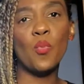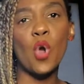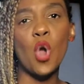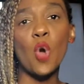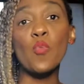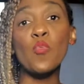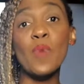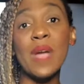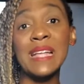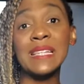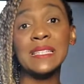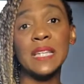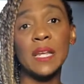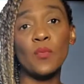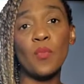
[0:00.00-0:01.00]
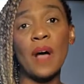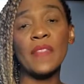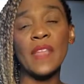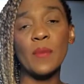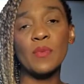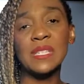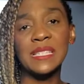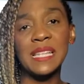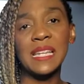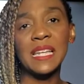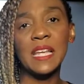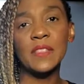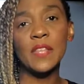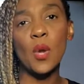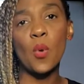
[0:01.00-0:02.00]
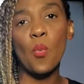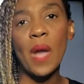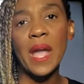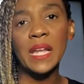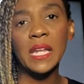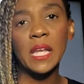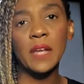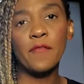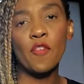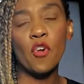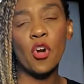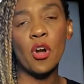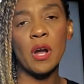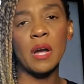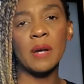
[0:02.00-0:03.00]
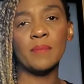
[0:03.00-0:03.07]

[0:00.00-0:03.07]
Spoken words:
were arrested while they were sitting in there waiting for